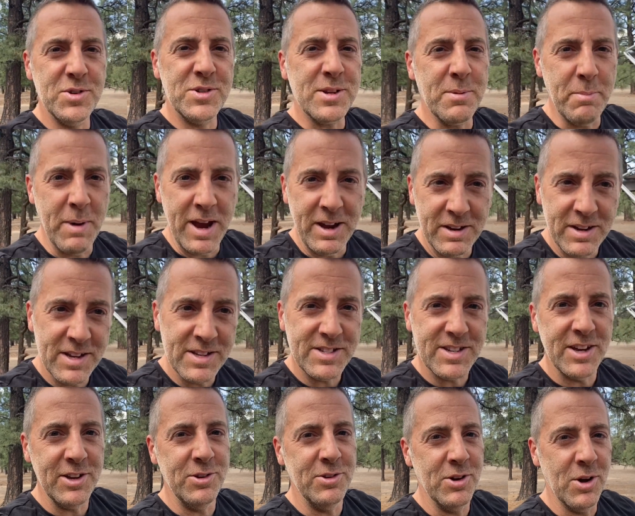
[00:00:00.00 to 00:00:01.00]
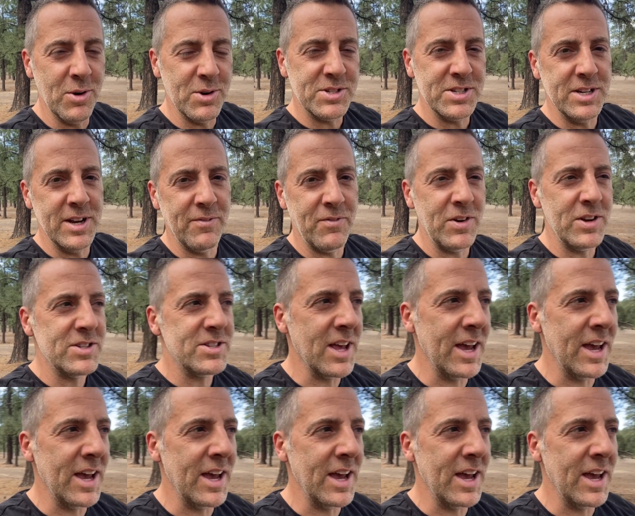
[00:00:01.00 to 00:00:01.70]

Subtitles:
some maintenance and you notice a difference.